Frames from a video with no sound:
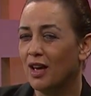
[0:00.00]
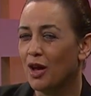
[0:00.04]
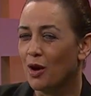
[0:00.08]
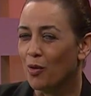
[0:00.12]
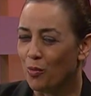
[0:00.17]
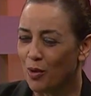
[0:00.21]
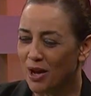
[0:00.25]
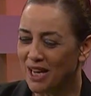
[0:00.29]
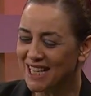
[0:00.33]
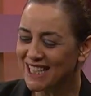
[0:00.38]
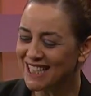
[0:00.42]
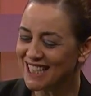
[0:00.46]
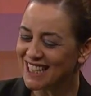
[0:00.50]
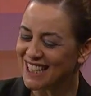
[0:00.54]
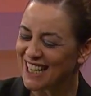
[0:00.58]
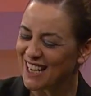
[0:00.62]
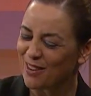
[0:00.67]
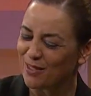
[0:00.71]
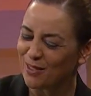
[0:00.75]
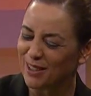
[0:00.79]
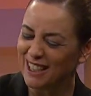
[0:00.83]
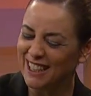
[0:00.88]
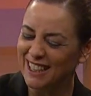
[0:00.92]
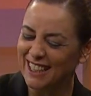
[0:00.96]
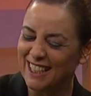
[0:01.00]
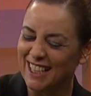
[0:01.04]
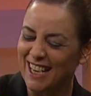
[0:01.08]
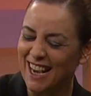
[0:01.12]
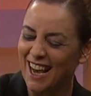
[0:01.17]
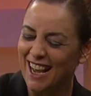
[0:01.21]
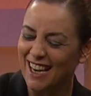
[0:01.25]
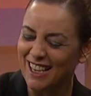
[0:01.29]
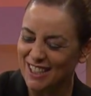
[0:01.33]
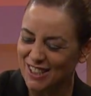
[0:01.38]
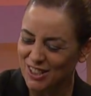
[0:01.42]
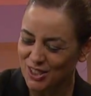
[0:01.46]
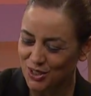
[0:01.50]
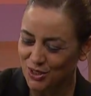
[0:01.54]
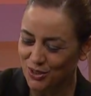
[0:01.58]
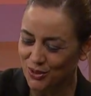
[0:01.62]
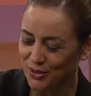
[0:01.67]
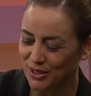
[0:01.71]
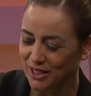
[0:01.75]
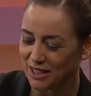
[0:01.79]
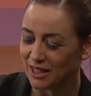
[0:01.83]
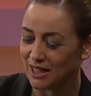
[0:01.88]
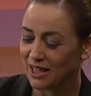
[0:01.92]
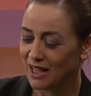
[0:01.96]
what is it that really God is
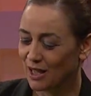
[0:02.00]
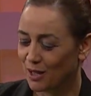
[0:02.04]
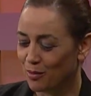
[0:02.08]
doing?